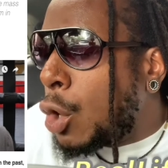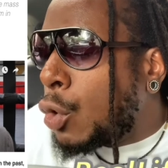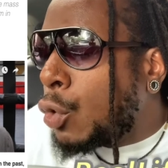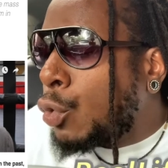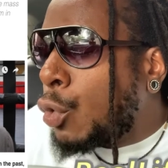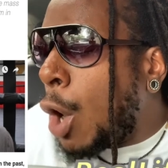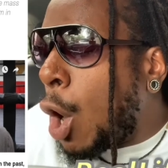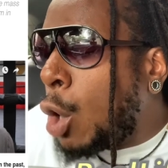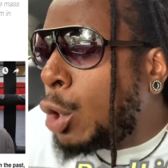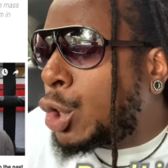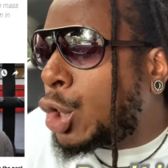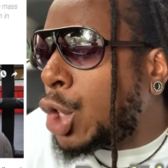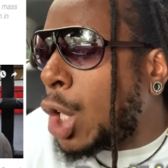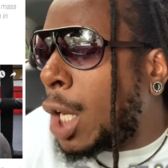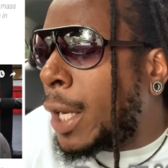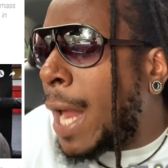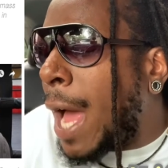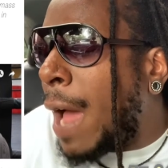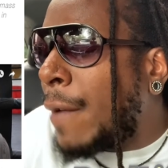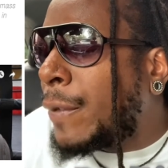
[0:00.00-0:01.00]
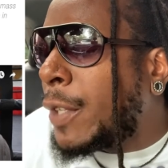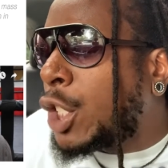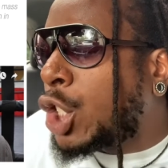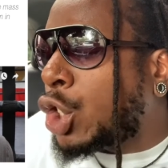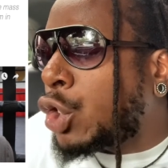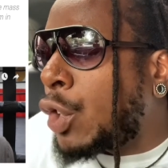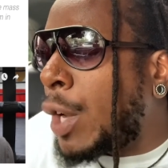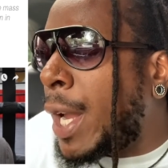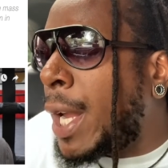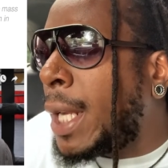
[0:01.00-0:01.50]
Roach, on having
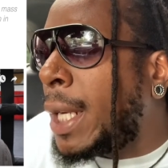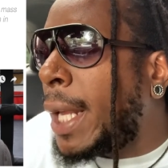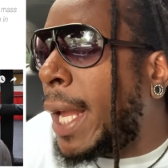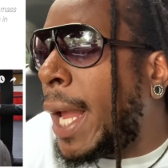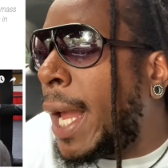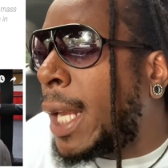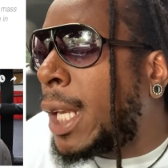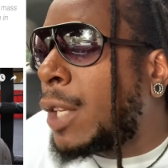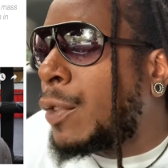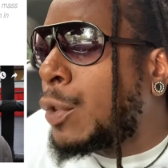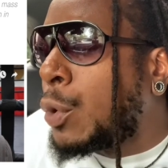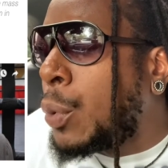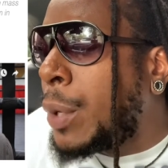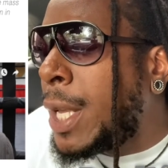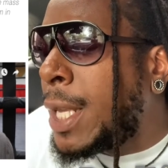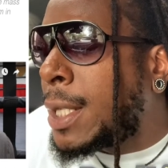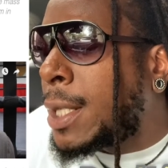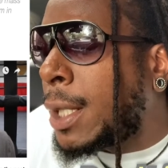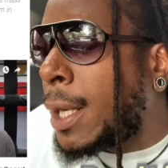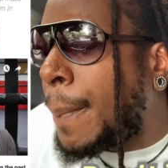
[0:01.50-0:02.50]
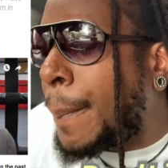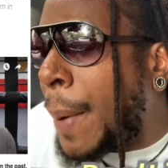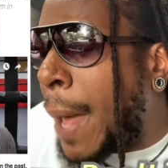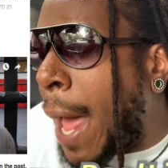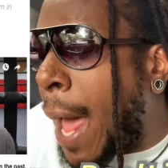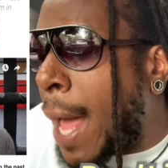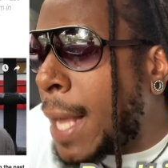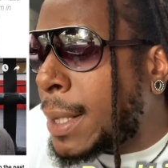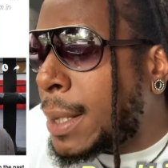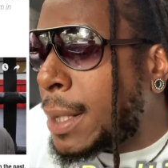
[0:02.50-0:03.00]
trained Andy Ruiz in the
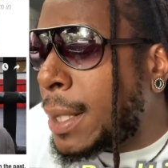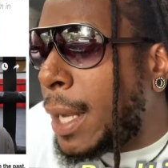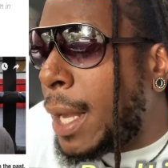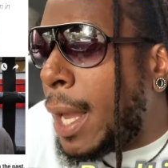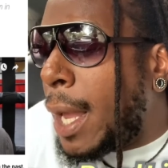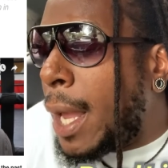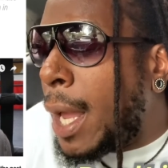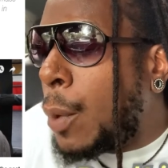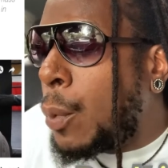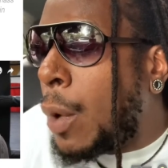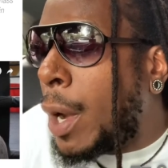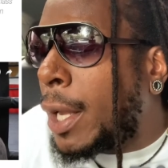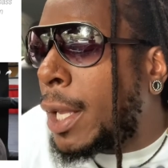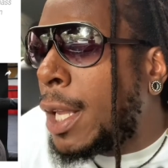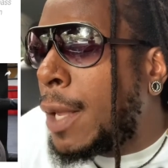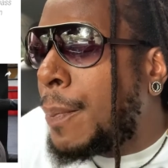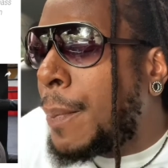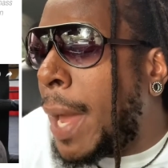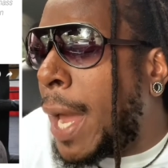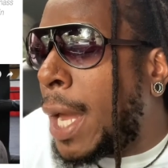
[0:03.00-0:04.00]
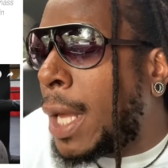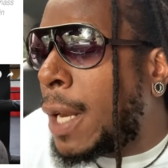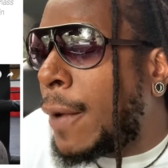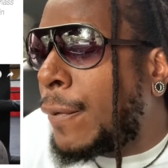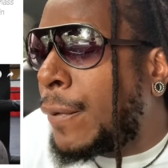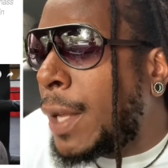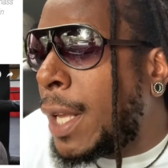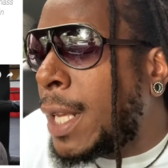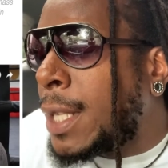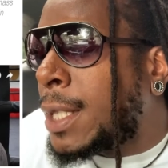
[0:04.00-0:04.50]
past and what he made
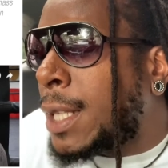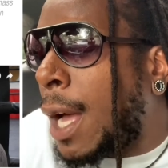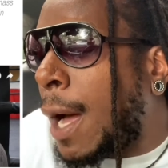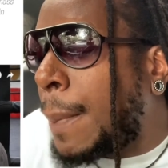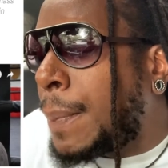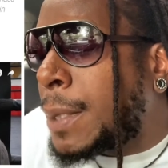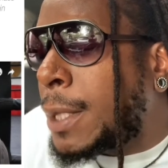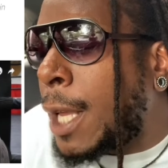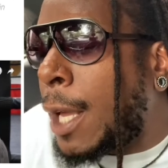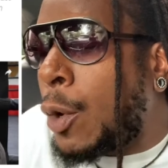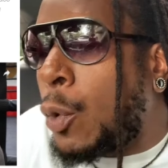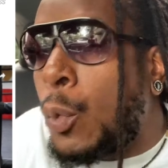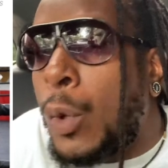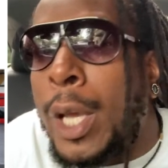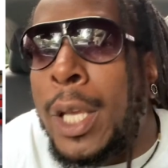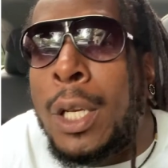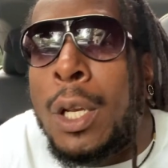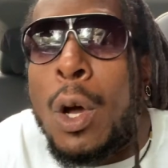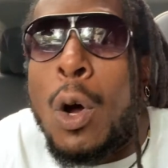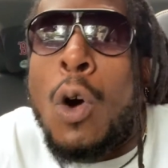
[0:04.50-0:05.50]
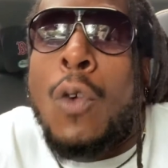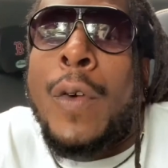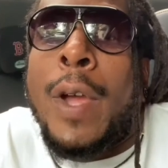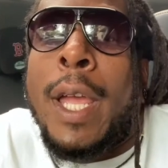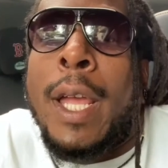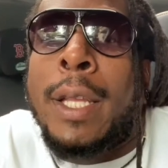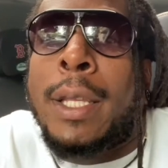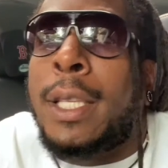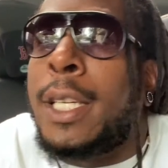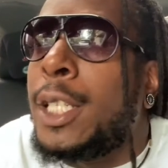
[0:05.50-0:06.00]
of his upset win over
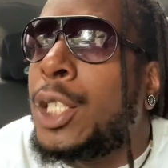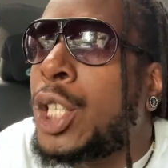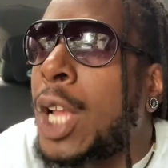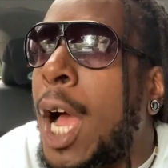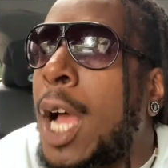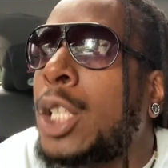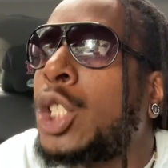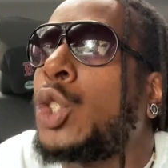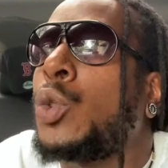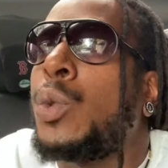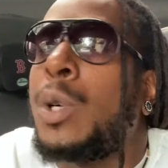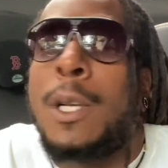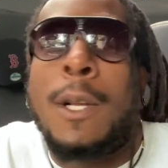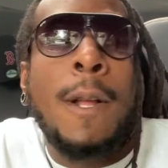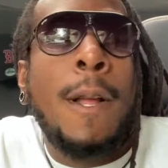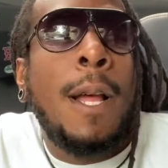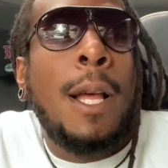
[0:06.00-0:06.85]
Anthony Joshua.